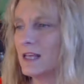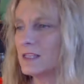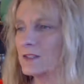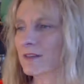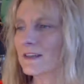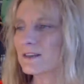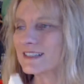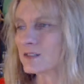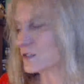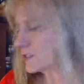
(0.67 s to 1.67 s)
So
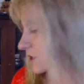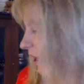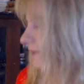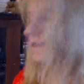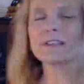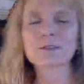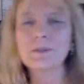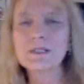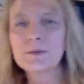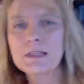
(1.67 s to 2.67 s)
there's conflict
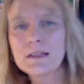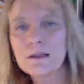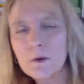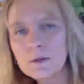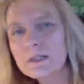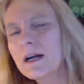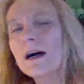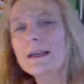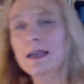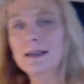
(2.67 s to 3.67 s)
between the old
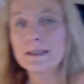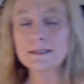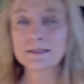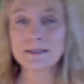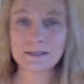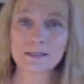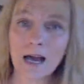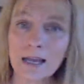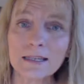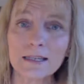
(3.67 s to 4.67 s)
guy and his
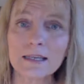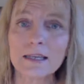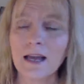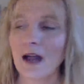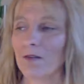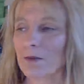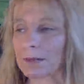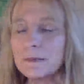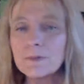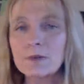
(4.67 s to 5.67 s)
society and the
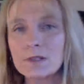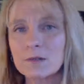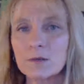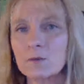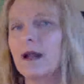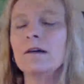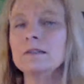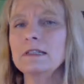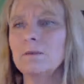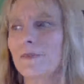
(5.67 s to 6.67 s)
people that are
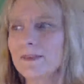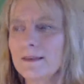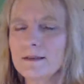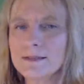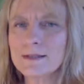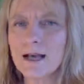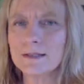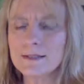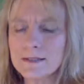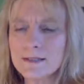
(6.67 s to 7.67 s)
around him. They think he's
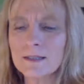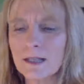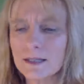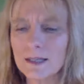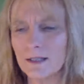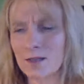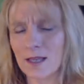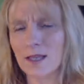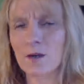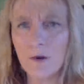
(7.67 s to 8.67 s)
nuts. He's unlucky. You
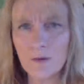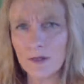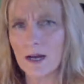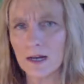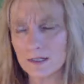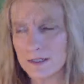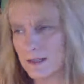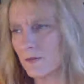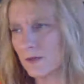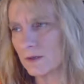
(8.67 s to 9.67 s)
can't go there. He's
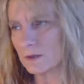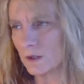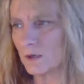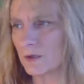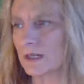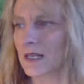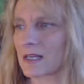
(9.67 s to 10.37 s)
out there alone.